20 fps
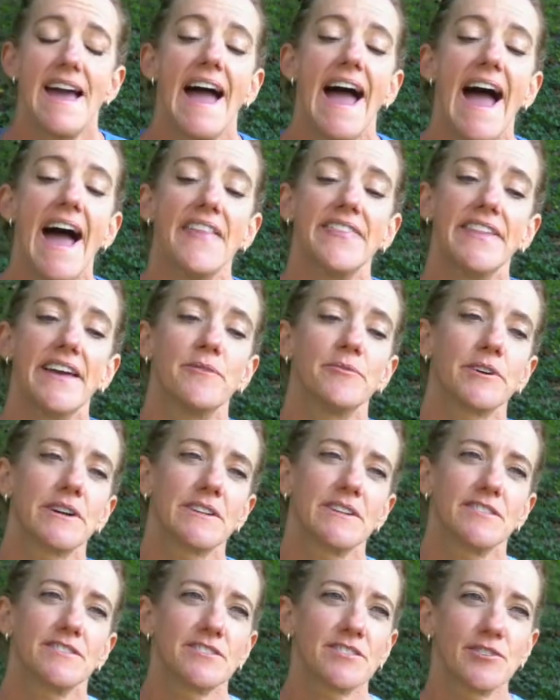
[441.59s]
And then we're
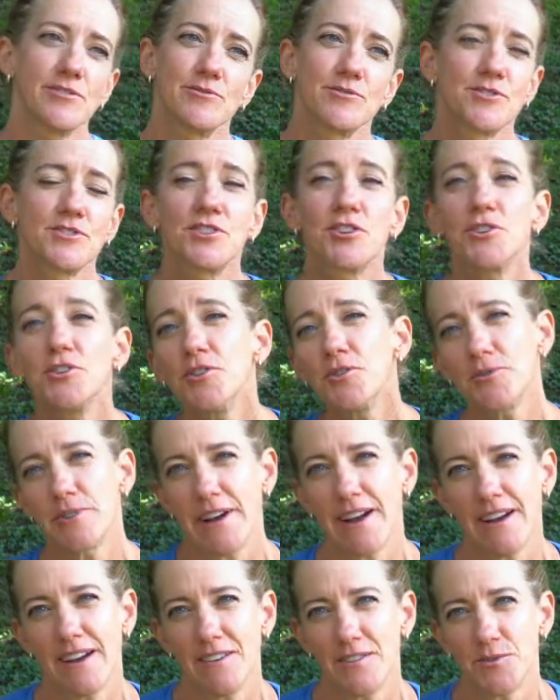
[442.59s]
gonna do 2
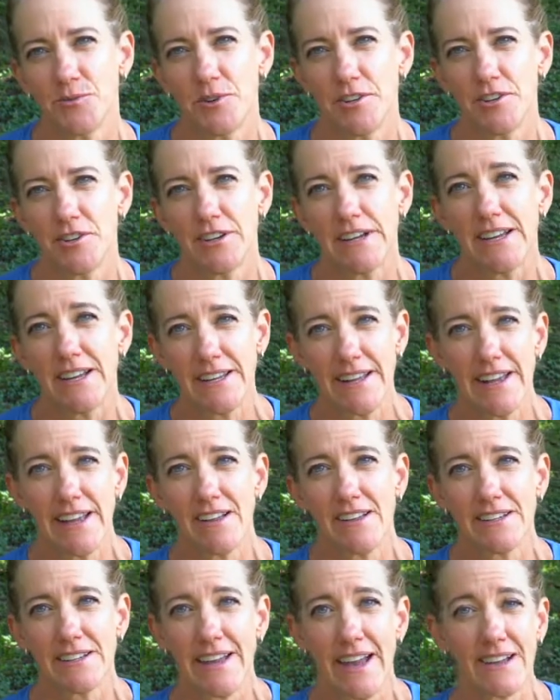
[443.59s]
rounds where you're
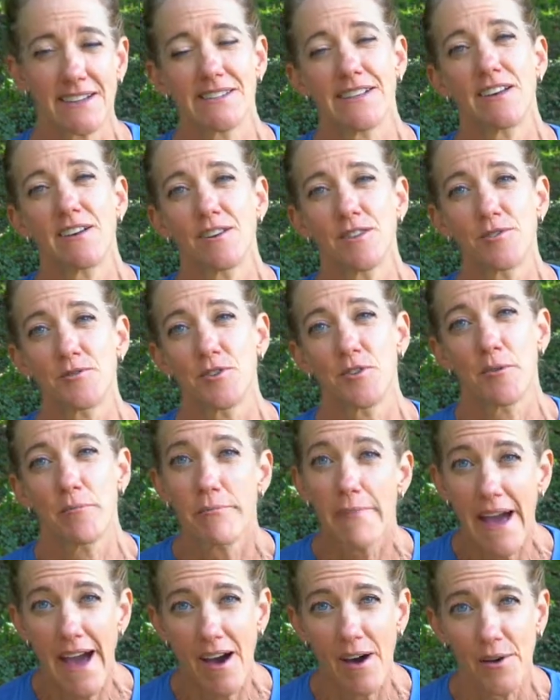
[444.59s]
inhaling, exhale through your
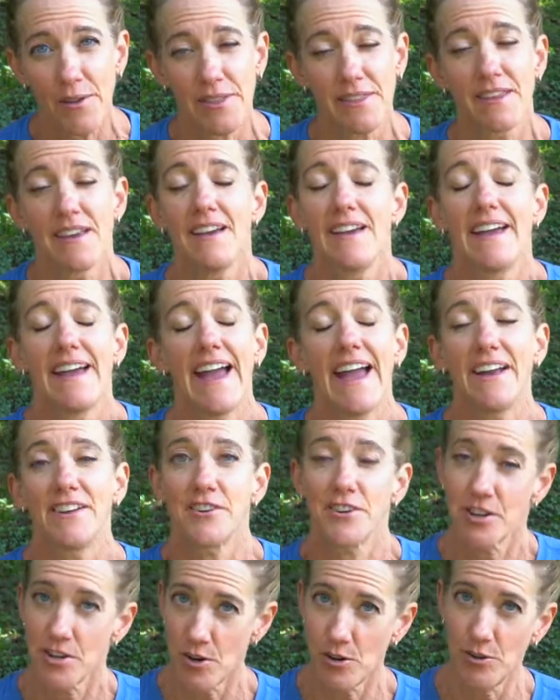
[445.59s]
mouth, and you're
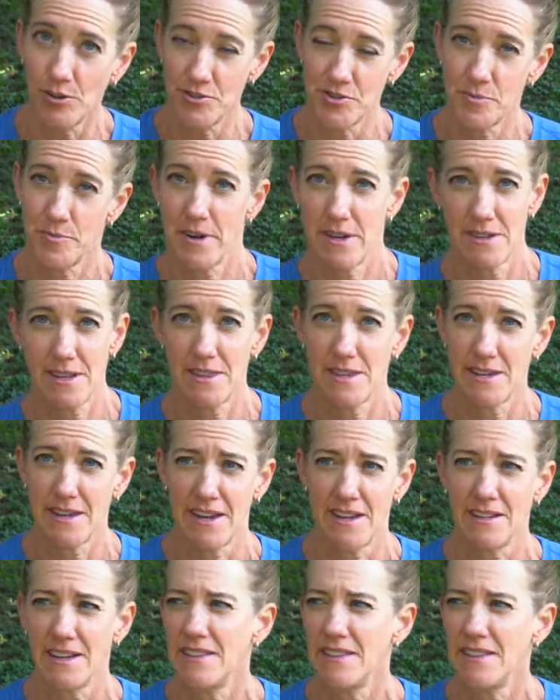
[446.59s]
gonna hold your breath at the end.